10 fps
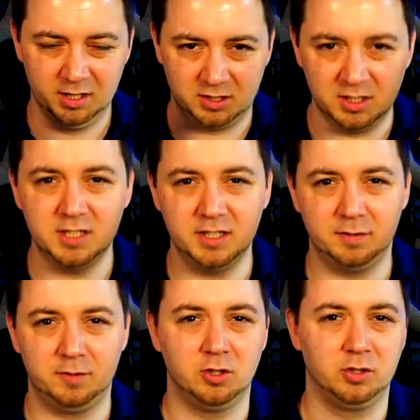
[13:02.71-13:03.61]
Clearly,
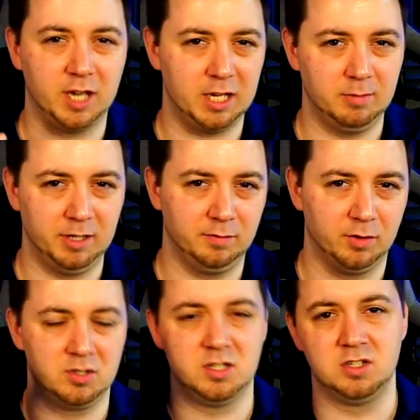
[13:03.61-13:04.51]
if you're gaming
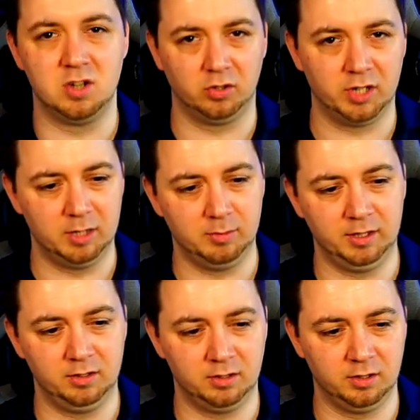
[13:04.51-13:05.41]
versus not
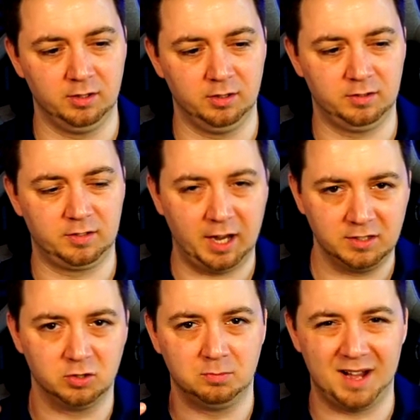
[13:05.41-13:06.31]
gaming, the
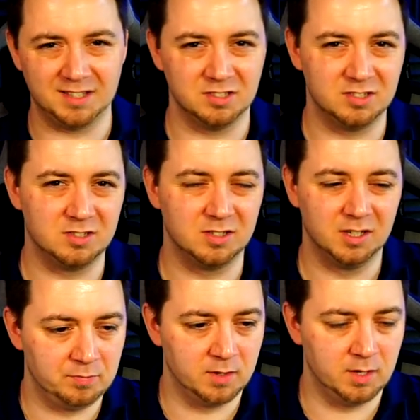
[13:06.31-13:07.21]
title matters
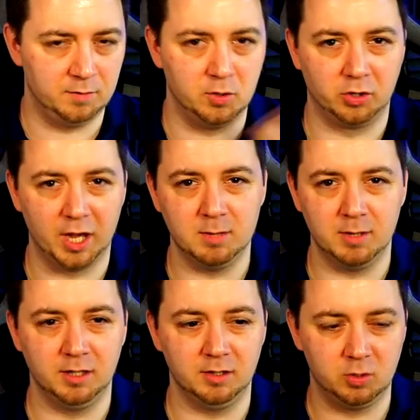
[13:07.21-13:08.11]
if you're gaming, you